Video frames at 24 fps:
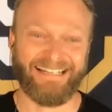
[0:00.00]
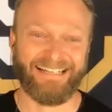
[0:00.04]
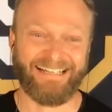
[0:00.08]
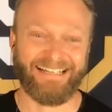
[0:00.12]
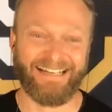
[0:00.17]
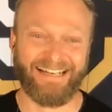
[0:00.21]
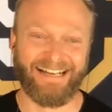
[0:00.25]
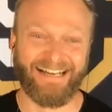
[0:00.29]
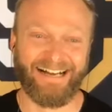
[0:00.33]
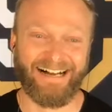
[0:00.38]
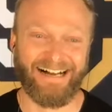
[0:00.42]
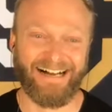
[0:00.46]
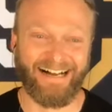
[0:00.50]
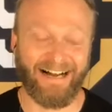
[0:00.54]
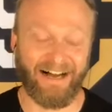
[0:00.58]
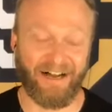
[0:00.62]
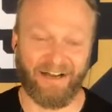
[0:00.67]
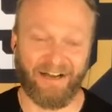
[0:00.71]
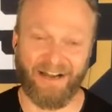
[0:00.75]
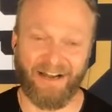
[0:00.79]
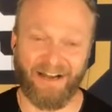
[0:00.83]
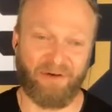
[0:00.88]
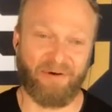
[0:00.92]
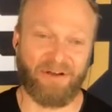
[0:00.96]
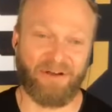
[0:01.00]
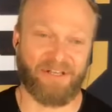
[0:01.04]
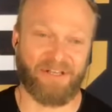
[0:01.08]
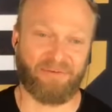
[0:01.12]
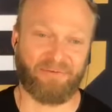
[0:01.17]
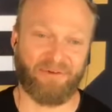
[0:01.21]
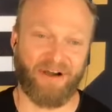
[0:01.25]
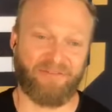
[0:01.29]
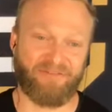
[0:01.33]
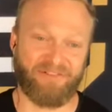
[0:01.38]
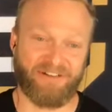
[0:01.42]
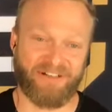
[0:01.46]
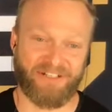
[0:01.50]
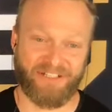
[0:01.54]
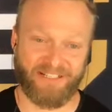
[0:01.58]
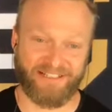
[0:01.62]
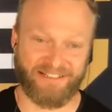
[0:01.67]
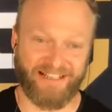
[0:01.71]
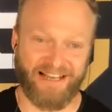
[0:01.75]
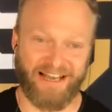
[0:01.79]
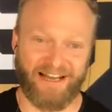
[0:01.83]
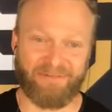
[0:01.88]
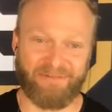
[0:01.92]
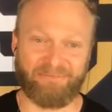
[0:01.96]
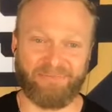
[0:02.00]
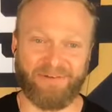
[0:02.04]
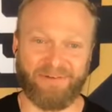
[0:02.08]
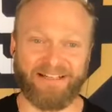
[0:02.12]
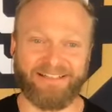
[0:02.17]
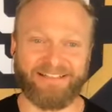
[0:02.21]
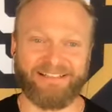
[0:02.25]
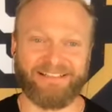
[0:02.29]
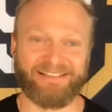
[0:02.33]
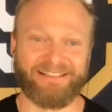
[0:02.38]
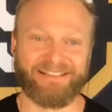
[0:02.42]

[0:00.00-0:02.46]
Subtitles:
I wasn't referencing that, but